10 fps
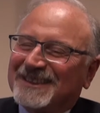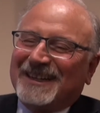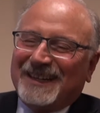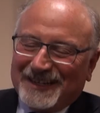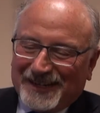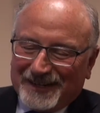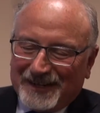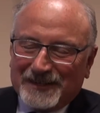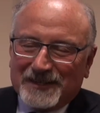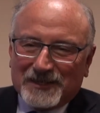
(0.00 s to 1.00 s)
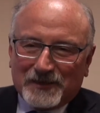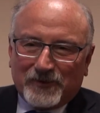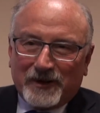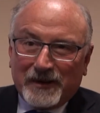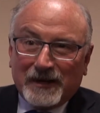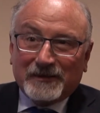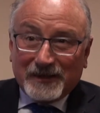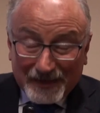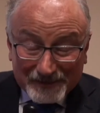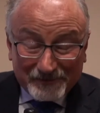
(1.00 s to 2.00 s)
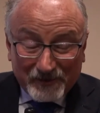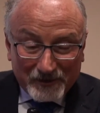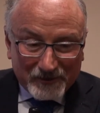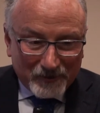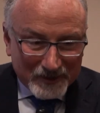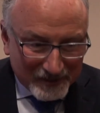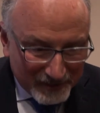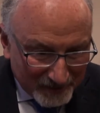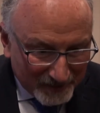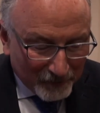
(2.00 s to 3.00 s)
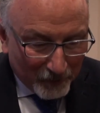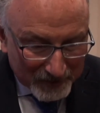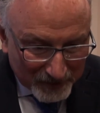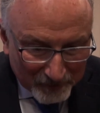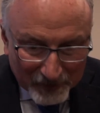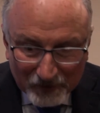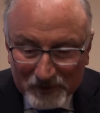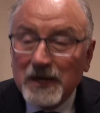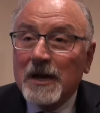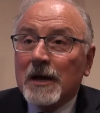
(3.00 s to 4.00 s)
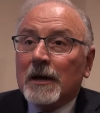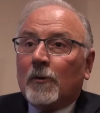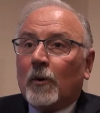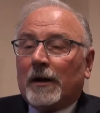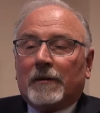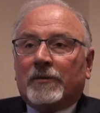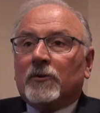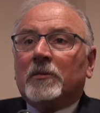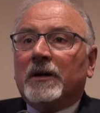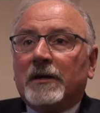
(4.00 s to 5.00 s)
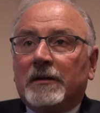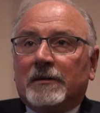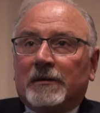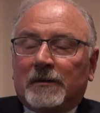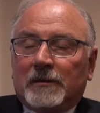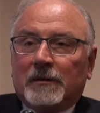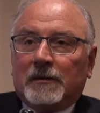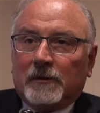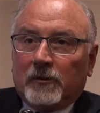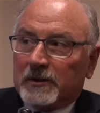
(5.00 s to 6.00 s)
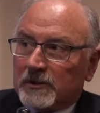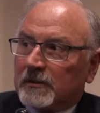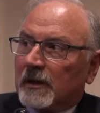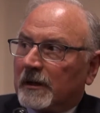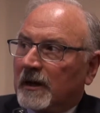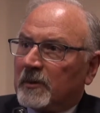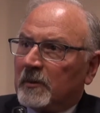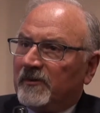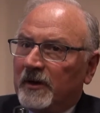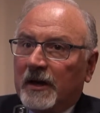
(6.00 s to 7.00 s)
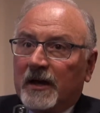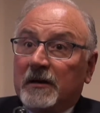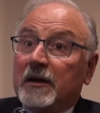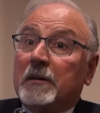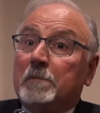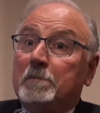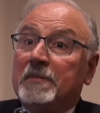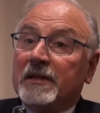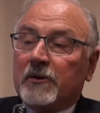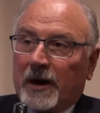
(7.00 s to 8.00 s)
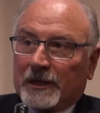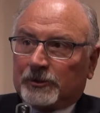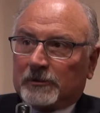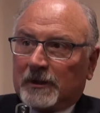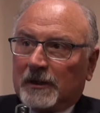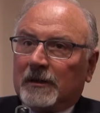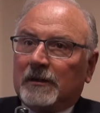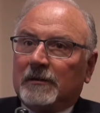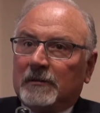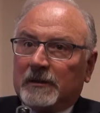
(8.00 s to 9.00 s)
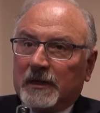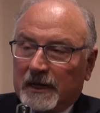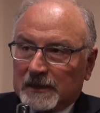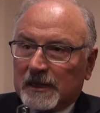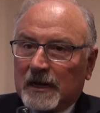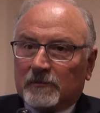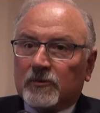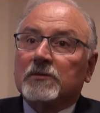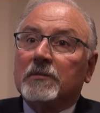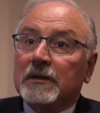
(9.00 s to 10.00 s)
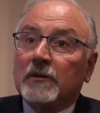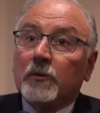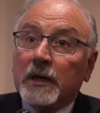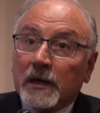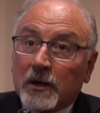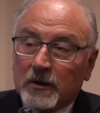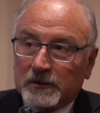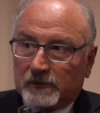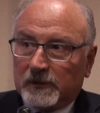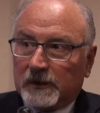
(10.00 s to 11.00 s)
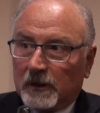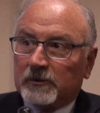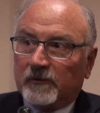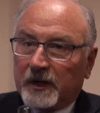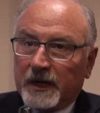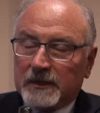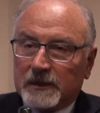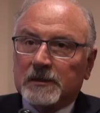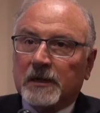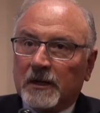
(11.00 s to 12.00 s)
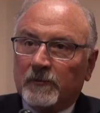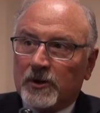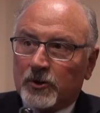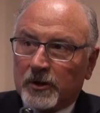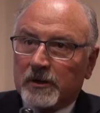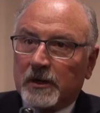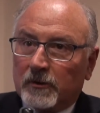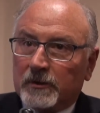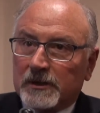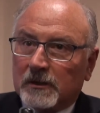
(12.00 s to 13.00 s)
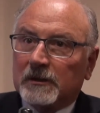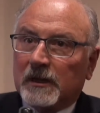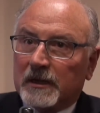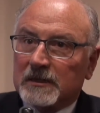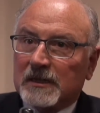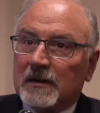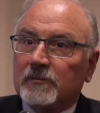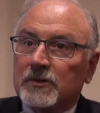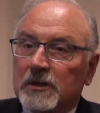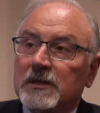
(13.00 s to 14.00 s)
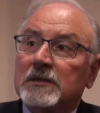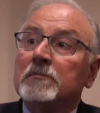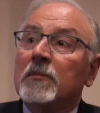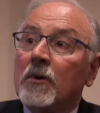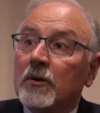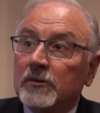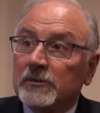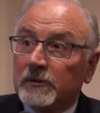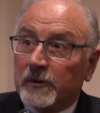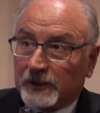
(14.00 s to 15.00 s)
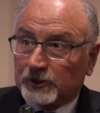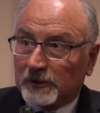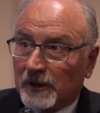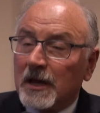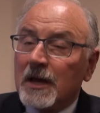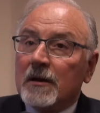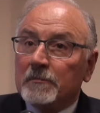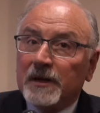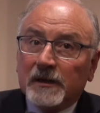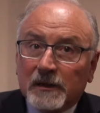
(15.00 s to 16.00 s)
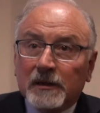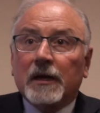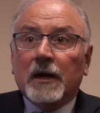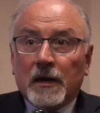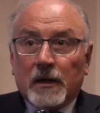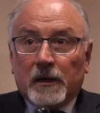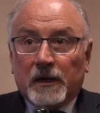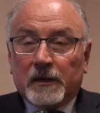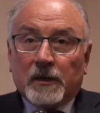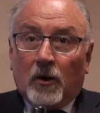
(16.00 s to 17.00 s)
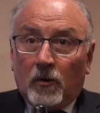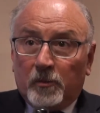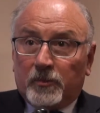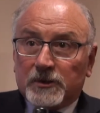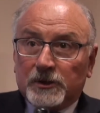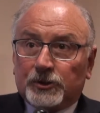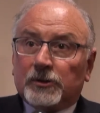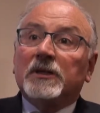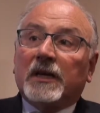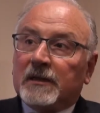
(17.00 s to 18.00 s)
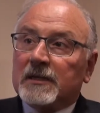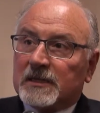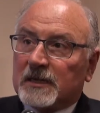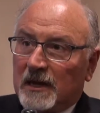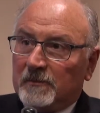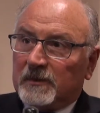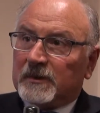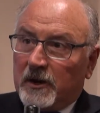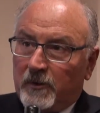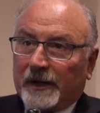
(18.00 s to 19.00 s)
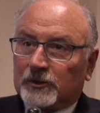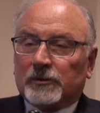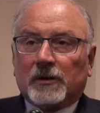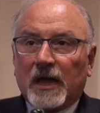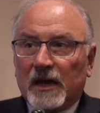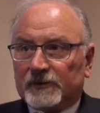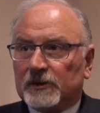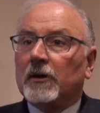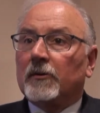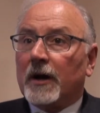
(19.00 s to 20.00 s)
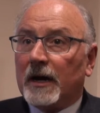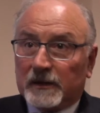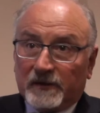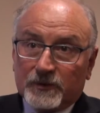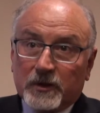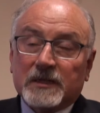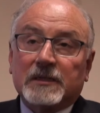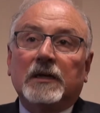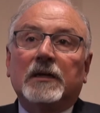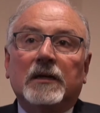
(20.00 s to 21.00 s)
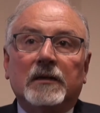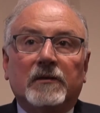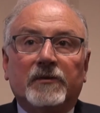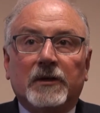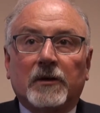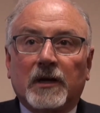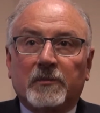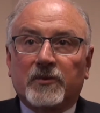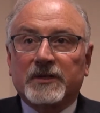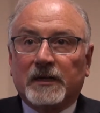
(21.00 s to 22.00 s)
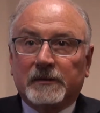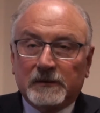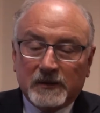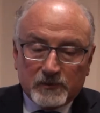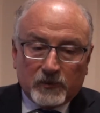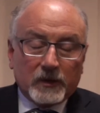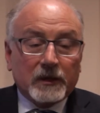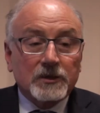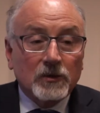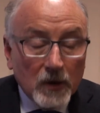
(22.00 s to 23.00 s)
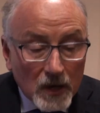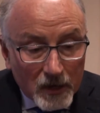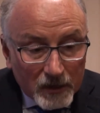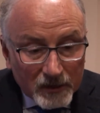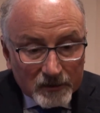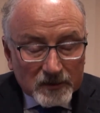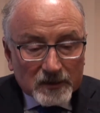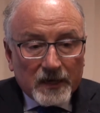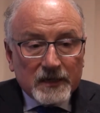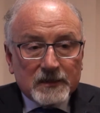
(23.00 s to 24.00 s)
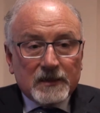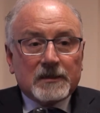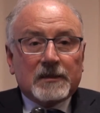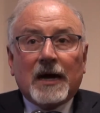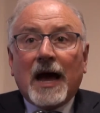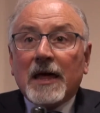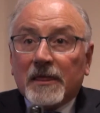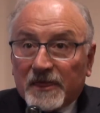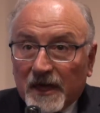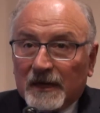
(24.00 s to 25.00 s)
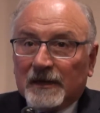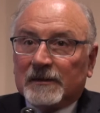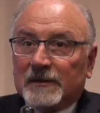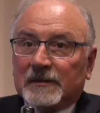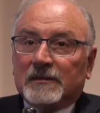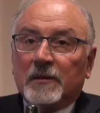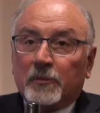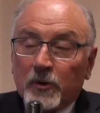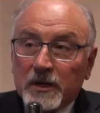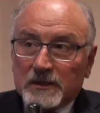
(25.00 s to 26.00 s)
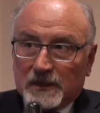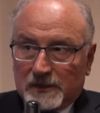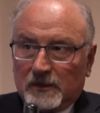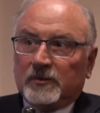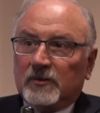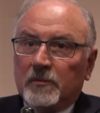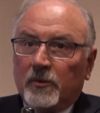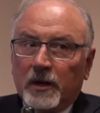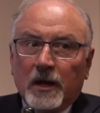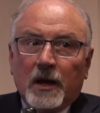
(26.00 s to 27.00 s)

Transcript: Yeah. This is another very interesting question, because, well, normally the horizontal canal PPV a bidirectional nystagmus, but we encountered a lot of cases in which the horizontal nystagmus is monodirectional, beaten in all positions in the same direction, left or right, as you have seen in the video clip presented this morning. So in these cases, I think that the presence of debris